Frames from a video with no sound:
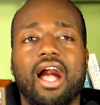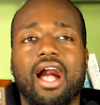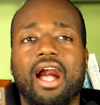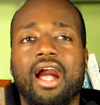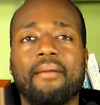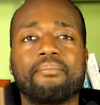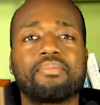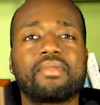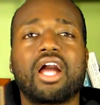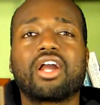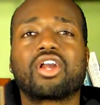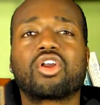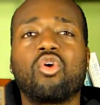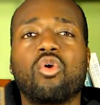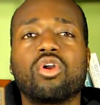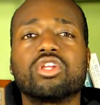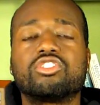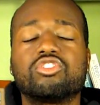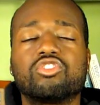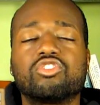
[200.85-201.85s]
I'm not
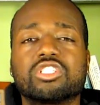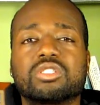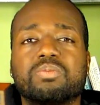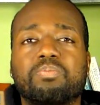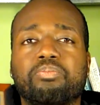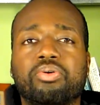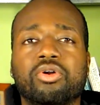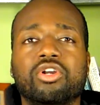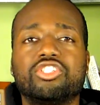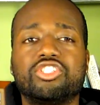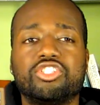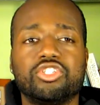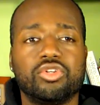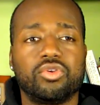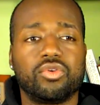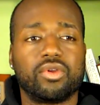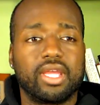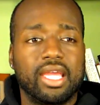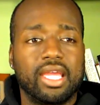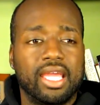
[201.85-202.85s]
going to just put
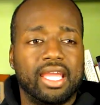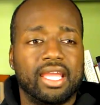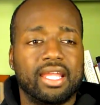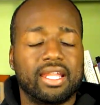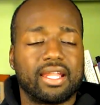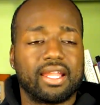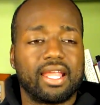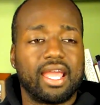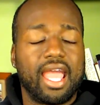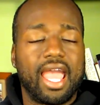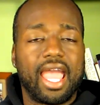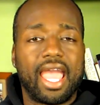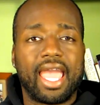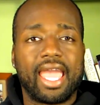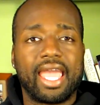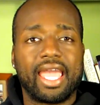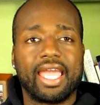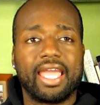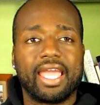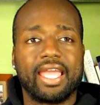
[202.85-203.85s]
you in
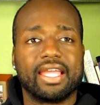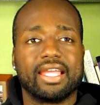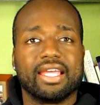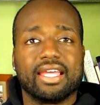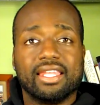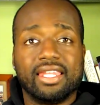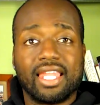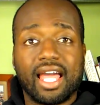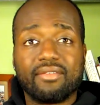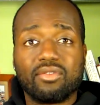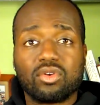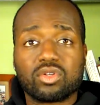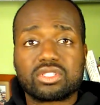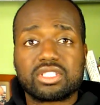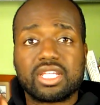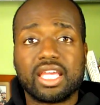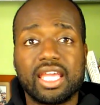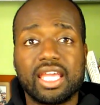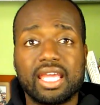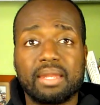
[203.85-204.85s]
a level
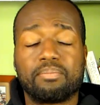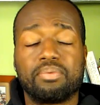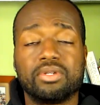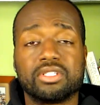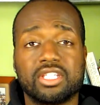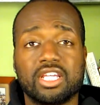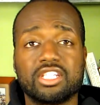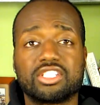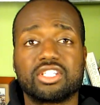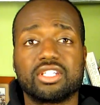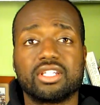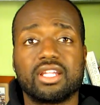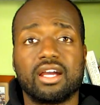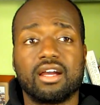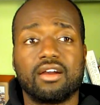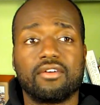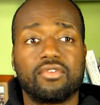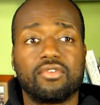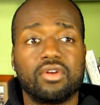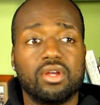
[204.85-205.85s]
10 position
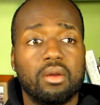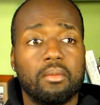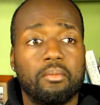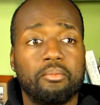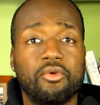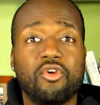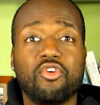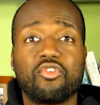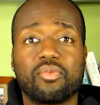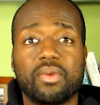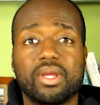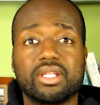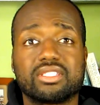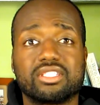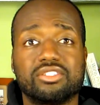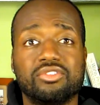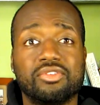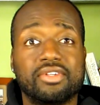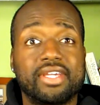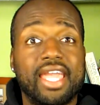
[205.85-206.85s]
of
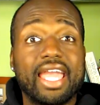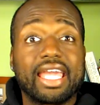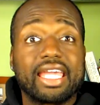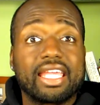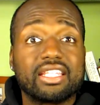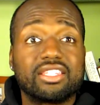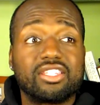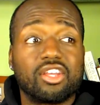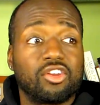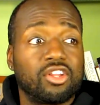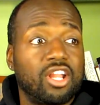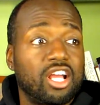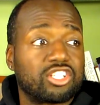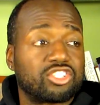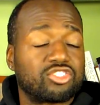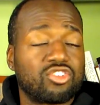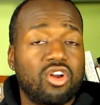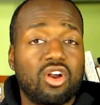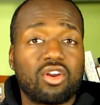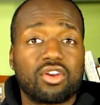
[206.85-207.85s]
movement. You can't get there. You're not
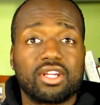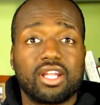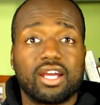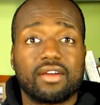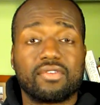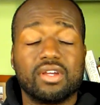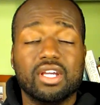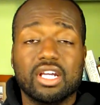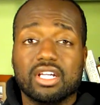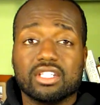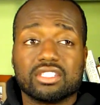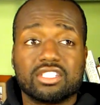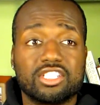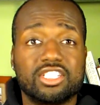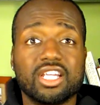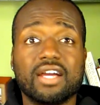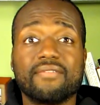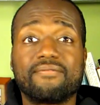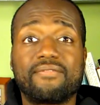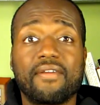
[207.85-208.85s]
strong enough. To
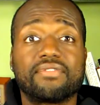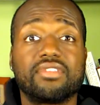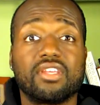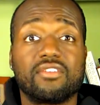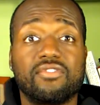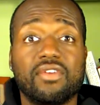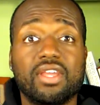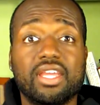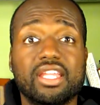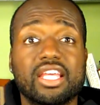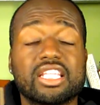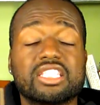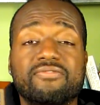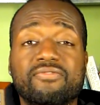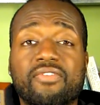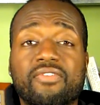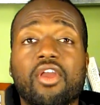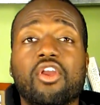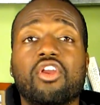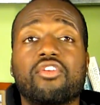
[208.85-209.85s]
jump 50 feet is
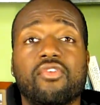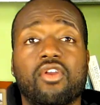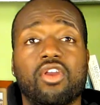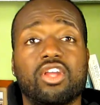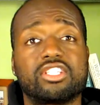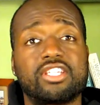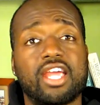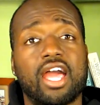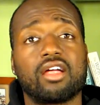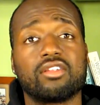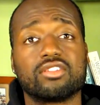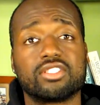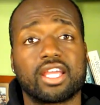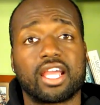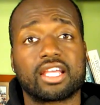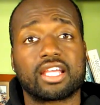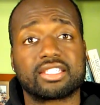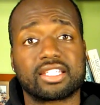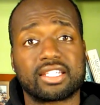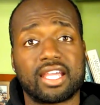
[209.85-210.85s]
very, very
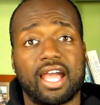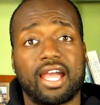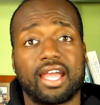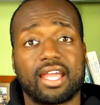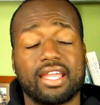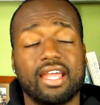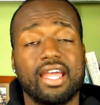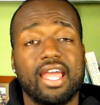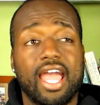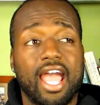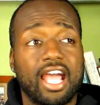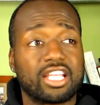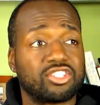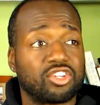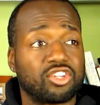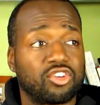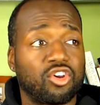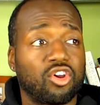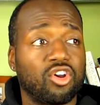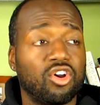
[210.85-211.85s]
challenging as a guy. As
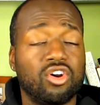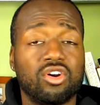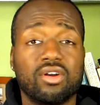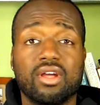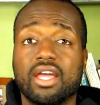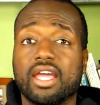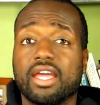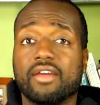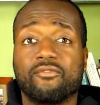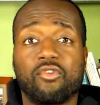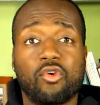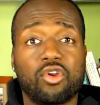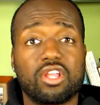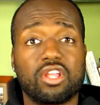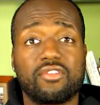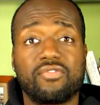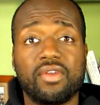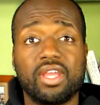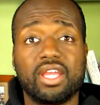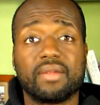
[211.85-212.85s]
a girl, 40
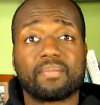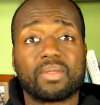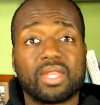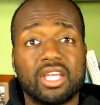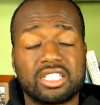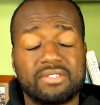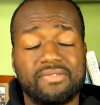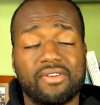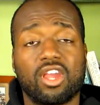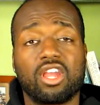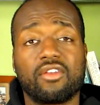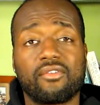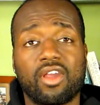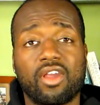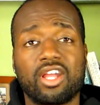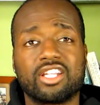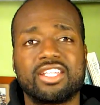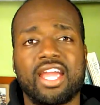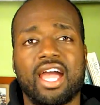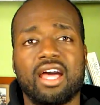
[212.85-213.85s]
feet is very,
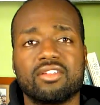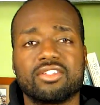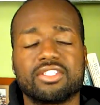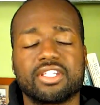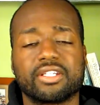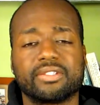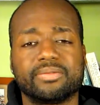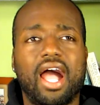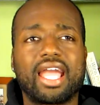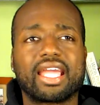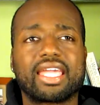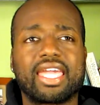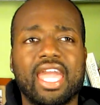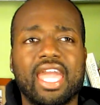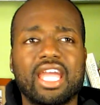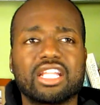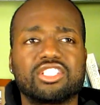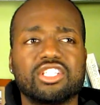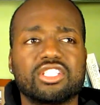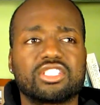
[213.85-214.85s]
very challenging. I
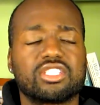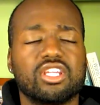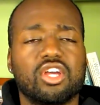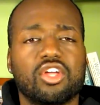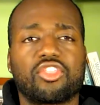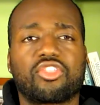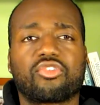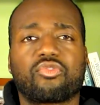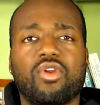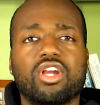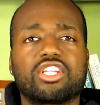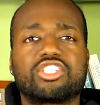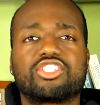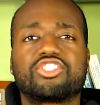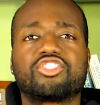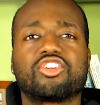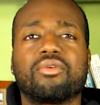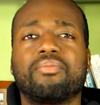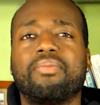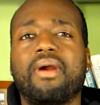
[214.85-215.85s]
can't just
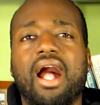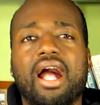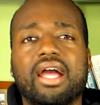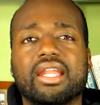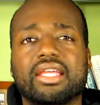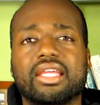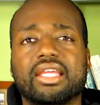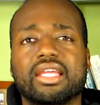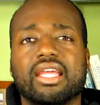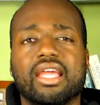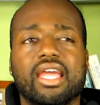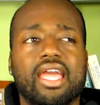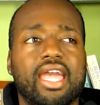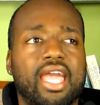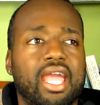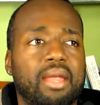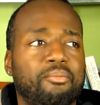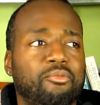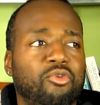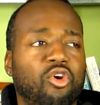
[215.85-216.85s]
thrust your body
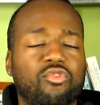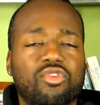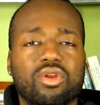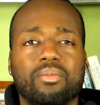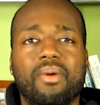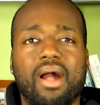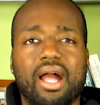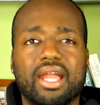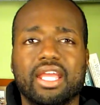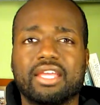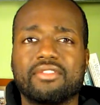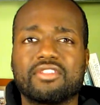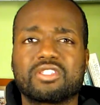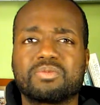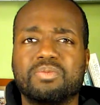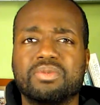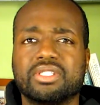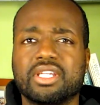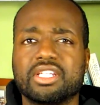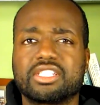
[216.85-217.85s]
and move your body in these
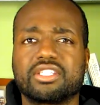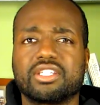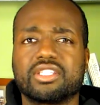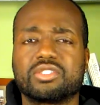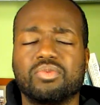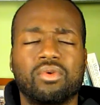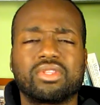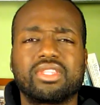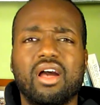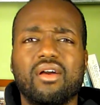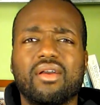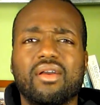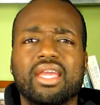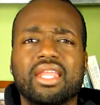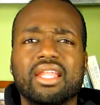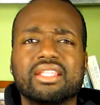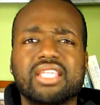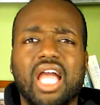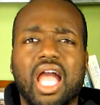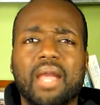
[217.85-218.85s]
positions without
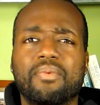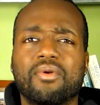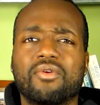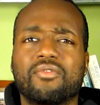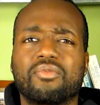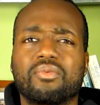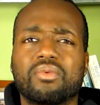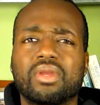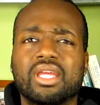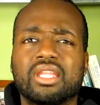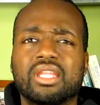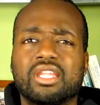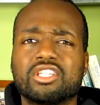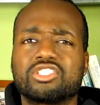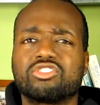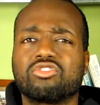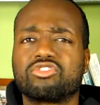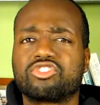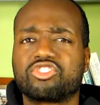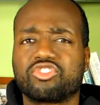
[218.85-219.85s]
any type of
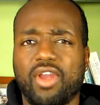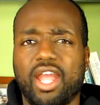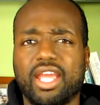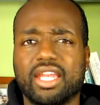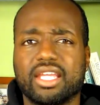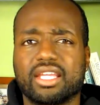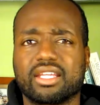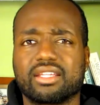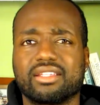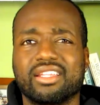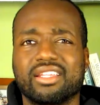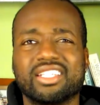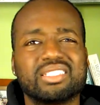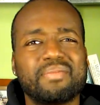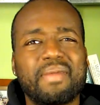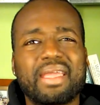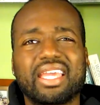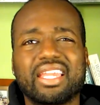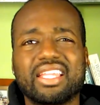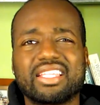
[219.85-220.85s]
initial training. It doesn't
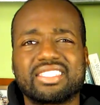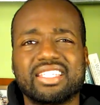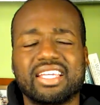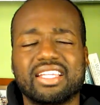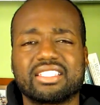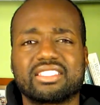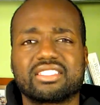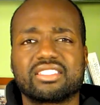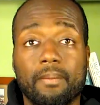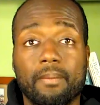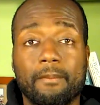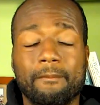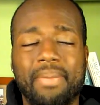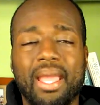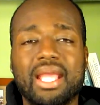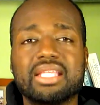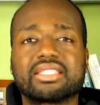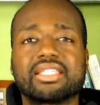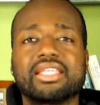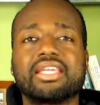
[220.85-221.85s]
make any sense.
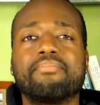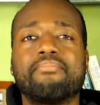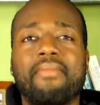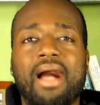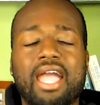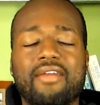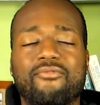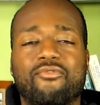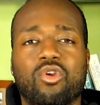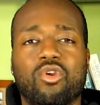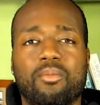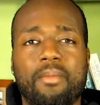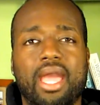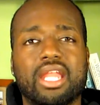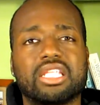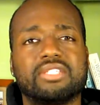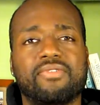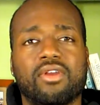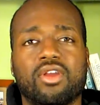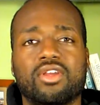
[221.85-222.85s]
Basically, my format
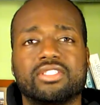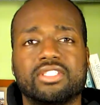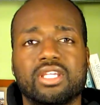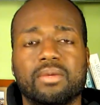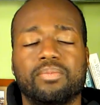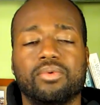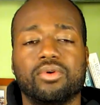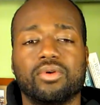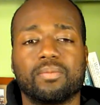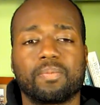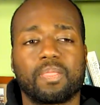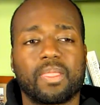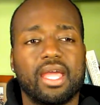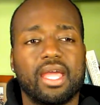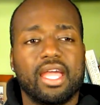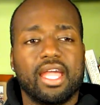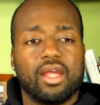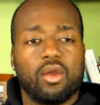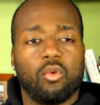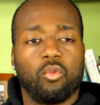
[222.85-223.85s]
is very simple.
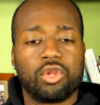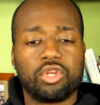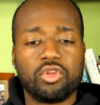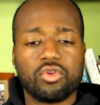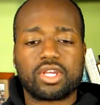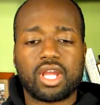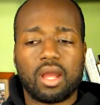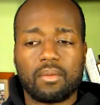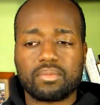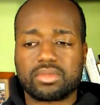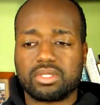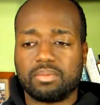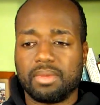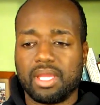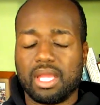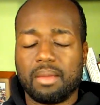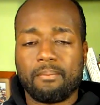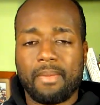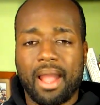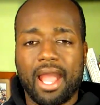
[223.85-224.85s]
When you come to
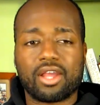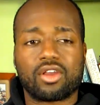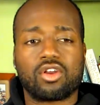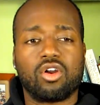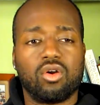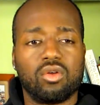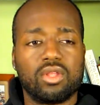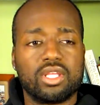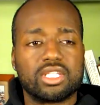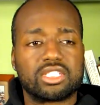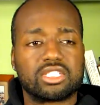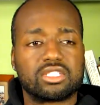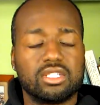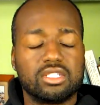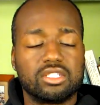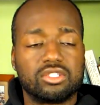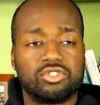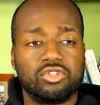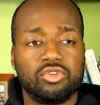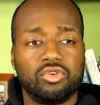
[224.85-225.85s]
me, my goal is
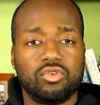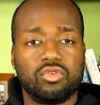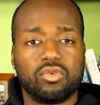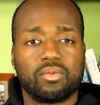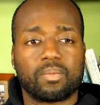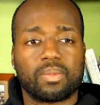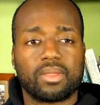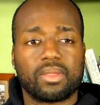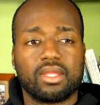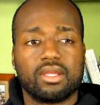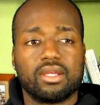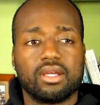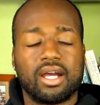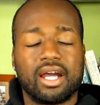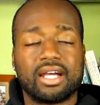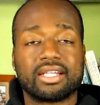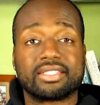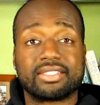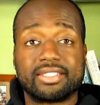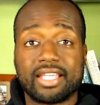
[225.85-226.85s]
to
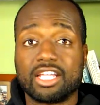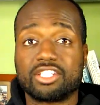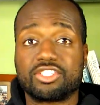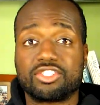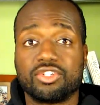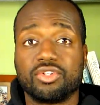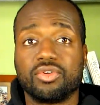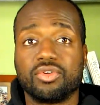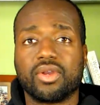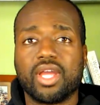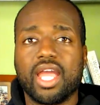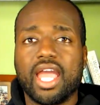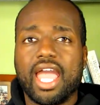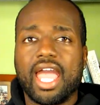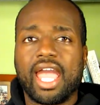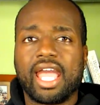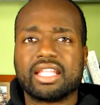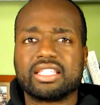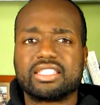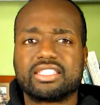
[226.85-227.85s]
assess you
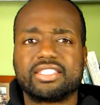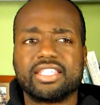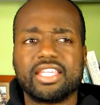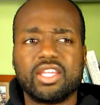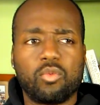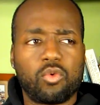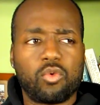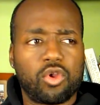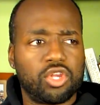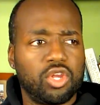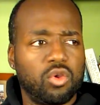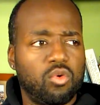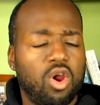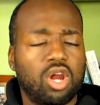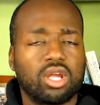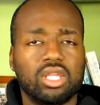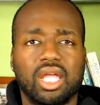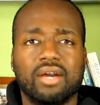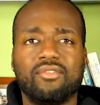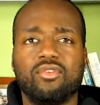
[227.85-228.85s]
and see where you
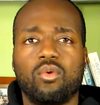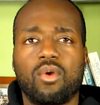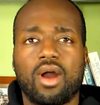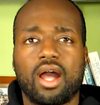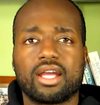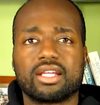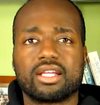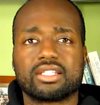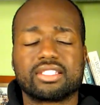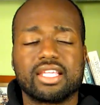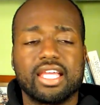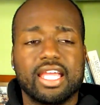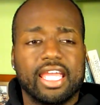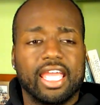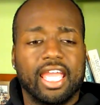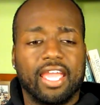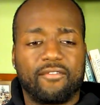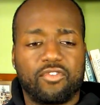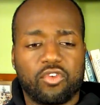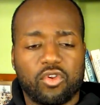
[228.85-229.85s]
are level-wise.
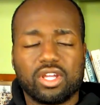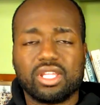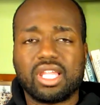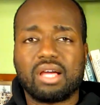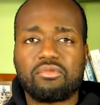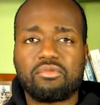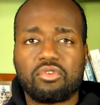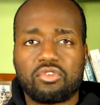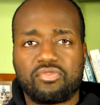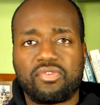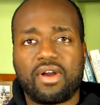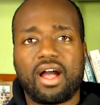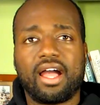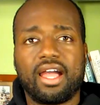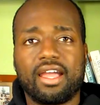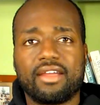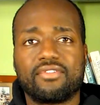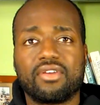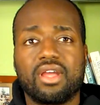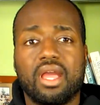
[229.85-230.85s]
If you're a level
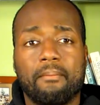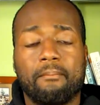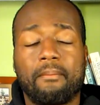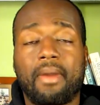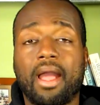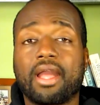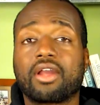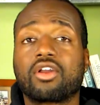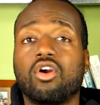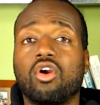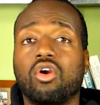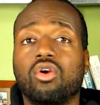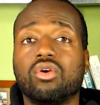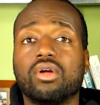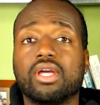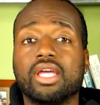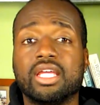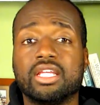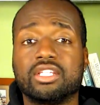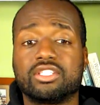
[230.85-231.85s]
5, my
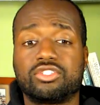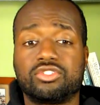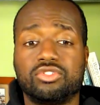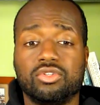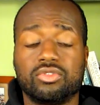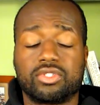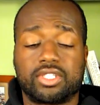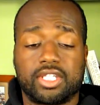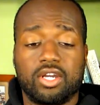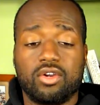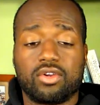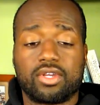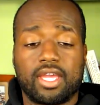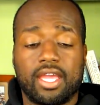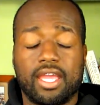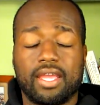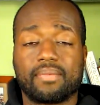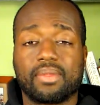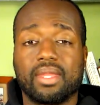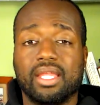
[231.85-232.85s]
goal is to say,
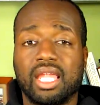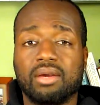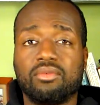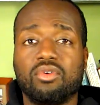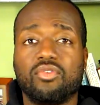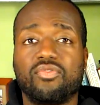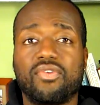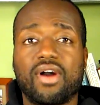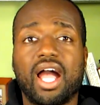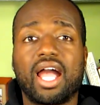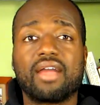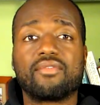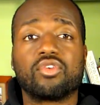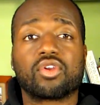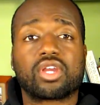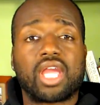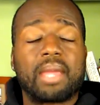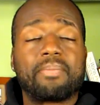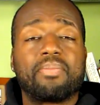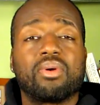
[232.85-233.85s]
okay, level 5,
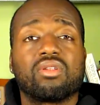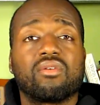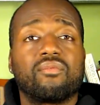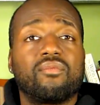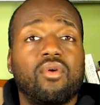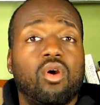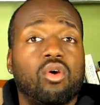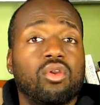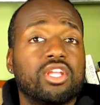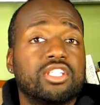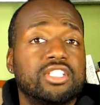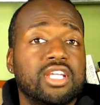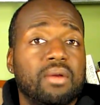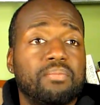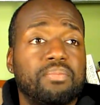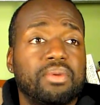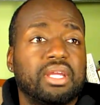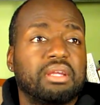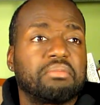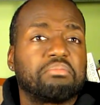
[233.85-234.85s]
you're capable of only
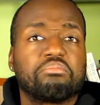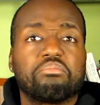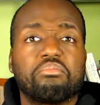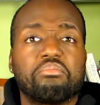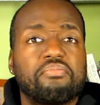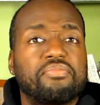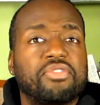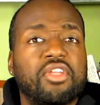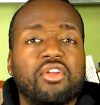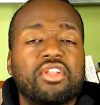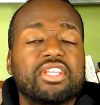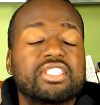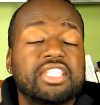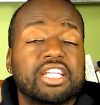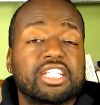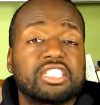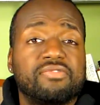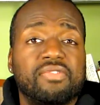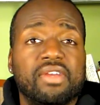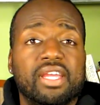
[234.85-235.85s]
jumping
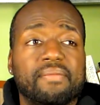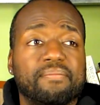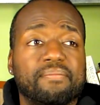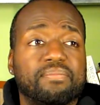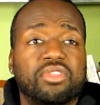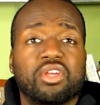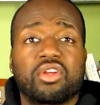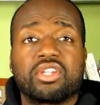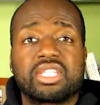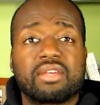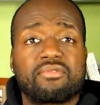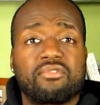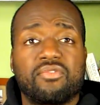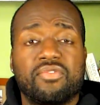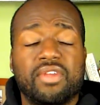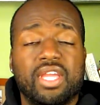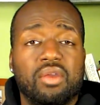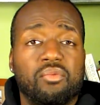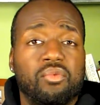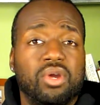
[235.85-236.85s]
36 feet, 37
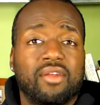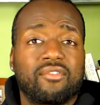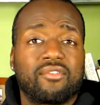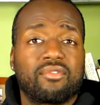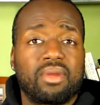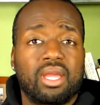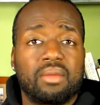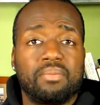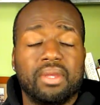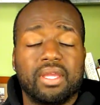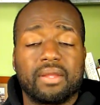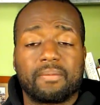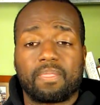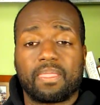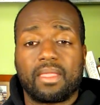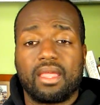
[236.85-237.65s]
feet, whatever it may be.